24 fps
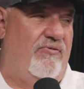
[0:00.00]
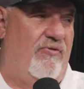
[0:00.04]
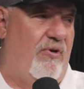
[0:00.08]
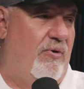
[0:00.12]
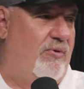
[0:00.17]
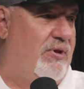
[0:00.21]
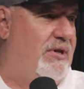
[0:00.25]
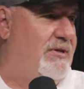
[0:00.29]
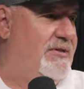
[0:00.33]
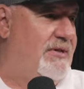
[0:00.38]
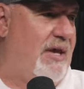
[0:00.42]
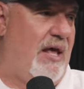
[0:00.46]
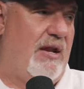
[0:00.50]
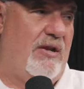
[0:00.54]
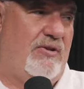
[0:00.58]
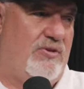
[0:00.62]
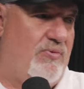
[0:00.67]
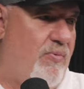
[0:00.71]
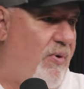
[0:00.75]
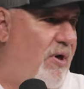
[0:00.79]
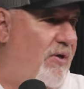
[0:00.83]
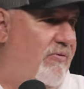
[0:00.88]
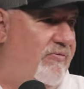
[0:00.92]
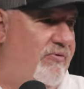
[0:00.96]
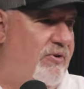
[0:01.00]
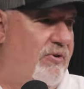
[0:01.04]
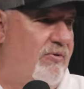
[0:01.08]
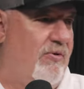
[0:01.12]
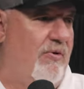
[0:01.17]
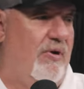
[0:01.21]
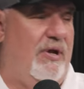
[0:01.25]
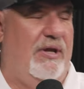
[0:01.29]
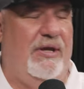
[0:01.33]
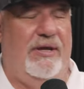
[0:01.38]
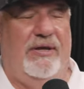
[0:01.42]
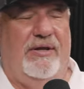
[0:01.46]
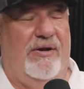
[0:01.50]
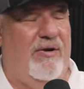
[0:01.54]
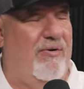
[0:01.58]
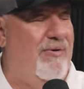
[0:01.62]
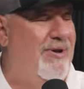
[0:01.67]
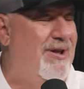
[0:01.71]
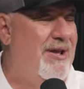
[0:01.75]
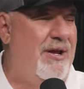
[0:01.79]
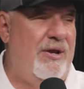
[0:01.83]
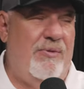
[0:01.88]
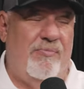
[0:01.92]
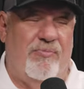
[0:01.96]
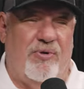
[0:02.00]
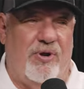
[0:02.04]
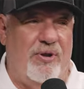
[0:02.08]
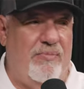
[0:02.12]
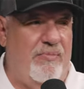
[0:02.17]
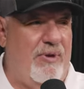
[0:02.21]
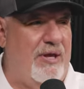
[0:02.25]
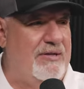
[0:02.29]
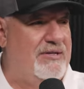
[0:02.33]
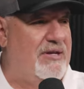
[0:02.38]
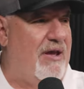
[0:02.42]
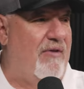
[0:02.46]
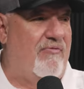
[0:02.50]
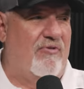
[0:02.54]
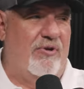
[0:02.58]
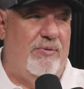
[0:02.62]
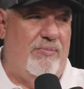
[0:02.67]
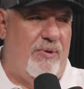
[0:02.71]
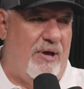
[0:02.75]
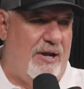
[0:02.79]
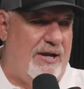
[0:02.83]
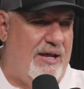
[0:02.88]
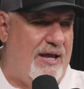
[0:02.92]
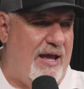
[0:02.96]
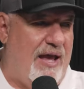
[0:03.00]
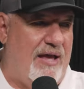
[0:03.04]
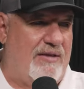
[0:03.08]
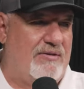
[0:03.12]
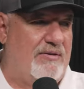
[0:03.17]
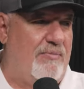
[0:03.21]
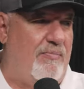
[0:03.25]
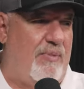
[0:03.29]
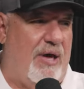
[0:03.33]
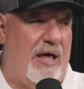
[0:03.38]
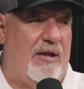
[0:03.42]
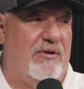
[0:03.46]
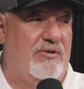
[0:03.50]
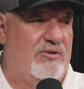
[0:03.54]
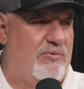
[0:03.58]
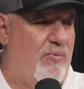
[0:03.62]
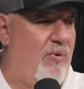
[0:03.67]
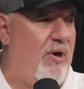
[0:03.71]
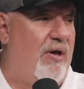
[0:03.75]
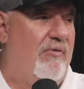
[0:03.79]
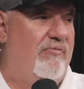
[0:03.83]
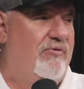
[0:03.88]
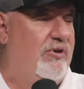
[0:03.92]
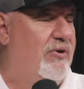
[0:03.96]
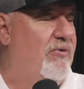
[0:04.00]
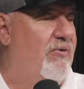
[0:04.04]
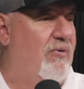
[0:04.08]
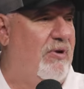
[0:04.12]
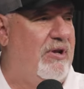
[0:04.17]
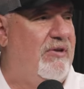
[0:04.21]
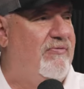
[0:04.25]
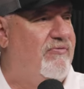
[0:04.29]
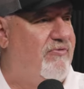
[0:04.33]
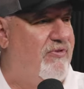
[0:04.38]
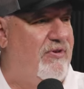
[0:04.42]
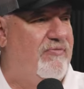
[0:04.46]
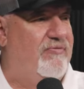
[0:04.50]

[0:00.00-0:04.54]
Vokey's got a 12 degree. You know, pretty much everybody has about a 12 degree, yeah.